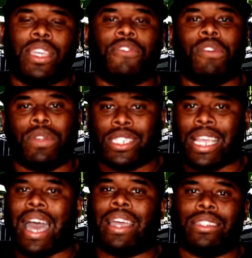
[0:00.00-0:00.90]
give him a
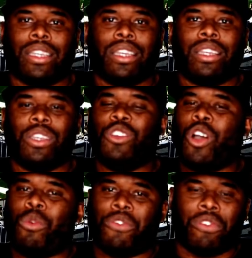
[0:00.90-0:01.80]
shot? You
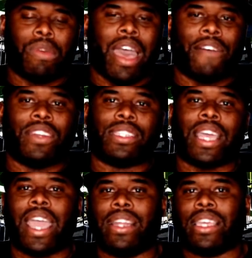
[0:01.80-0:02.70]
know, with him having his
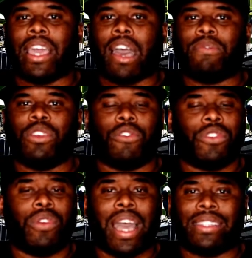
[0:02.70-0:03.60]
handicap, you know,
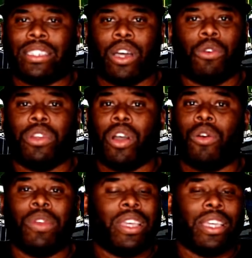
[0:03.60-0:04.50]
for you guys that don't
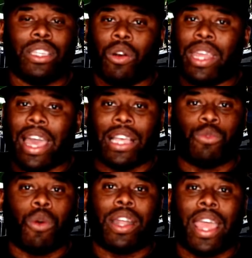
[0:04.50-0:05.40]
know, he only
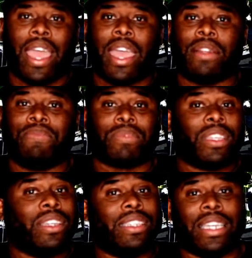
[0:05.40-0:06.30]
has one hand.
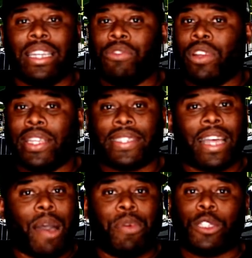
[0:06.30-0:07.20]
Didn't really
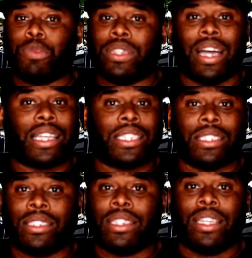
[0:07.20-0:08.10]
stop his
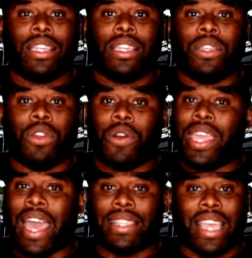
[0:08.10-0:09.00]
production. You know,
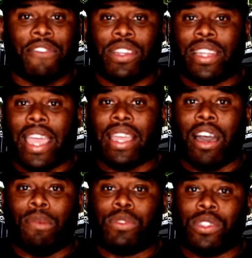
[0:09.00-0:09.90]
he has
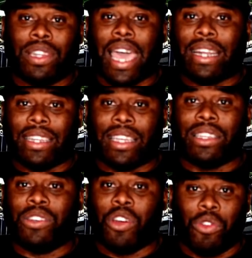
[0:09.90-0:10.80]
everything up to like the,
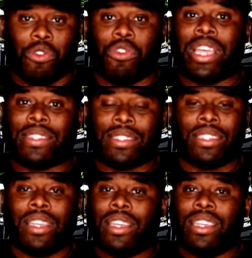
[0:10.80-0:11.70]
you know, the
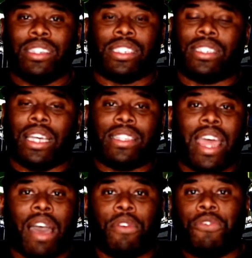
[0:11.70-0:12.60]
wrist. Just doesn't
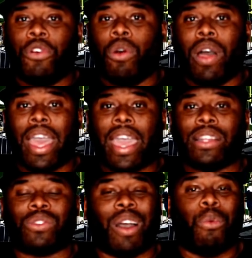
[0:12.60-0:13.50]
have a full
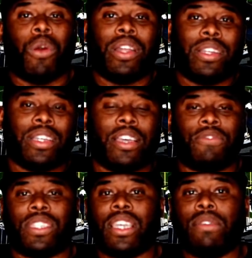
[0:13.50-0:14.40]
hand. So I wonder
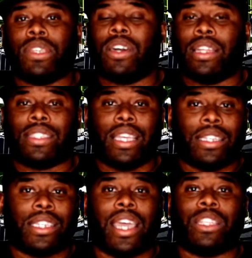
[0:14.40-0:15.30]
if teams are going to take
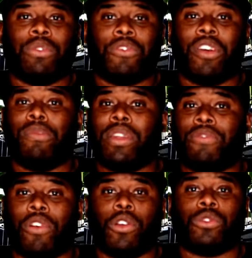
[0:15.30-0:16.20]
a chance with him in the
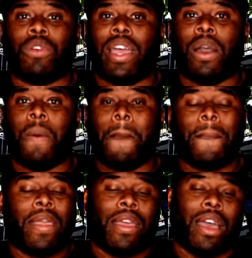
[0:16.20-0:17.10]
first round.
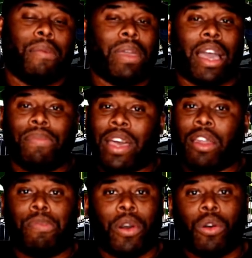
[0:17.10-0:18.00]
I mean, I'm
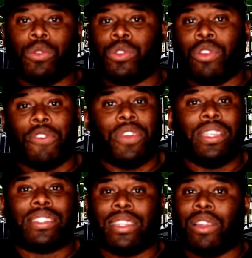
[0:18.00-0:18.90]
not opposed, you know, if
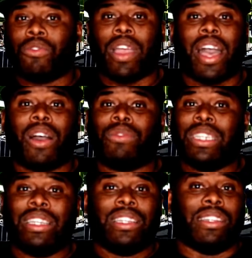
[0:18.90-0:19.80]
he's still
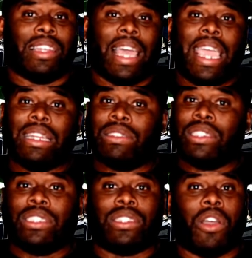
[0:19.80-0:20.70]
around late
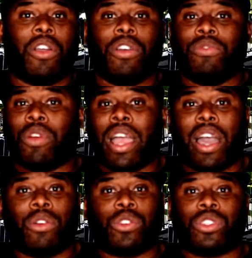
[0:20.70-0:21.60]
third
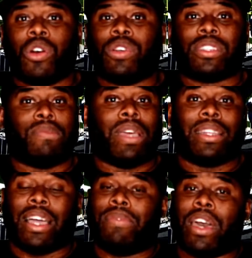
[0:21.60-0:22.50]
round or so or something
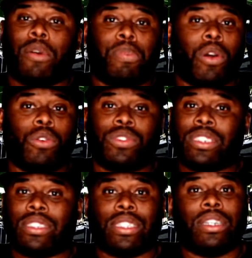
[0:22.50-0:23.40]
like that. I'm not opposed to
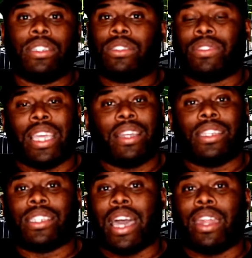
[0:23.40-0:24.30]
the Steelers taking
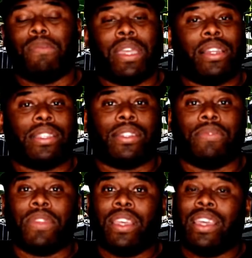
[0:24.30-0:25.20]
a shot. I mean,
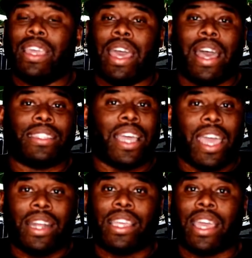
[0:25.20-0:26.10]
listen, he has a
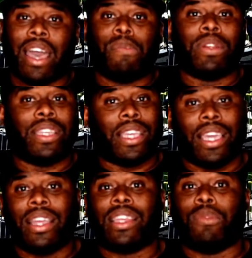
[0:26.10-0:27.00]
handicap, but the
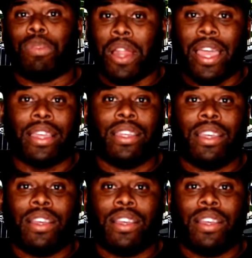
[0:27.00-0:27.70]
kid can play.